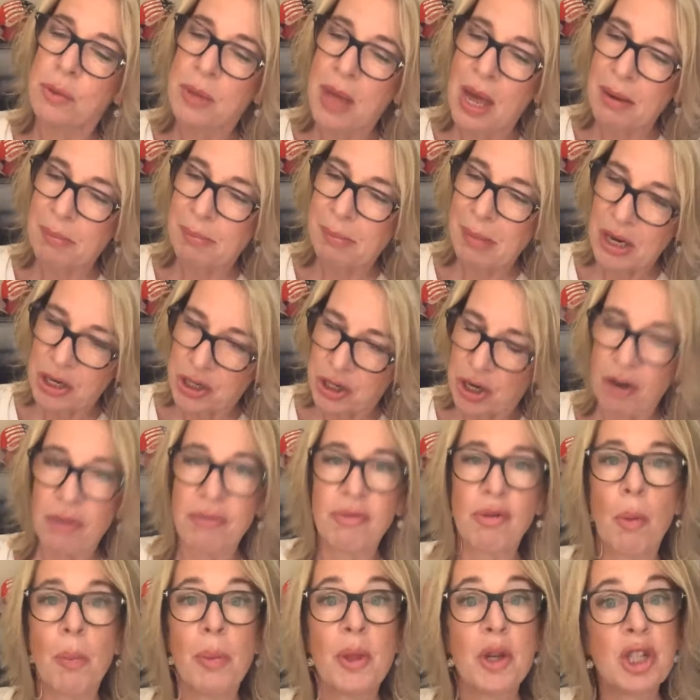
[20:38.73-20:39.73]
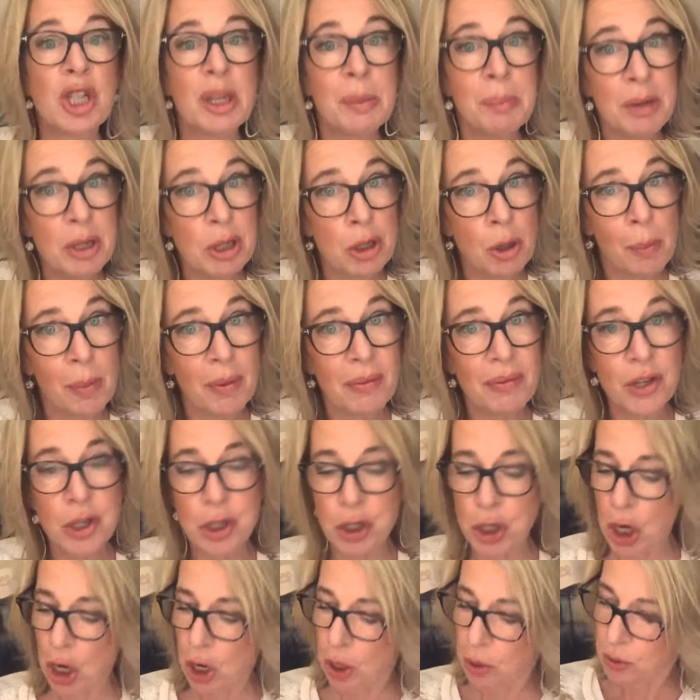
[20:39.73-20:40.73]
you then measure from the tippy top of the
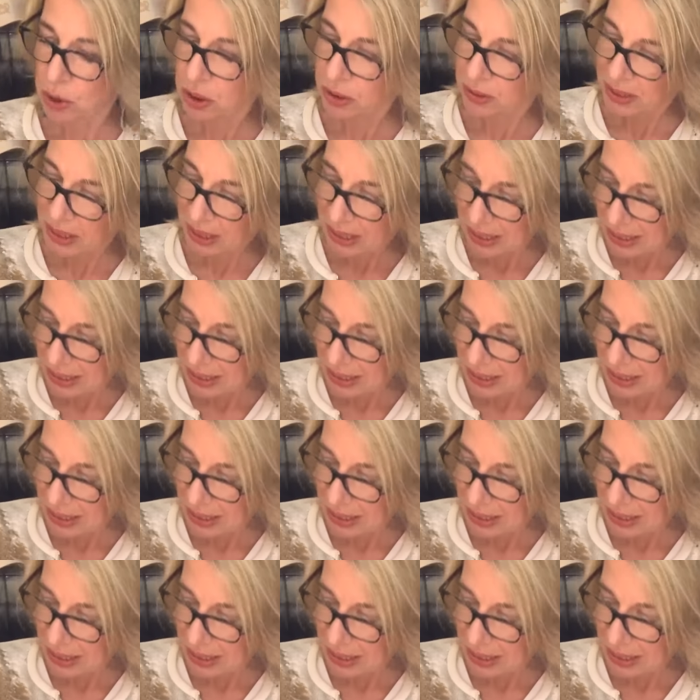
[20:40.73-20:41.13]
toe to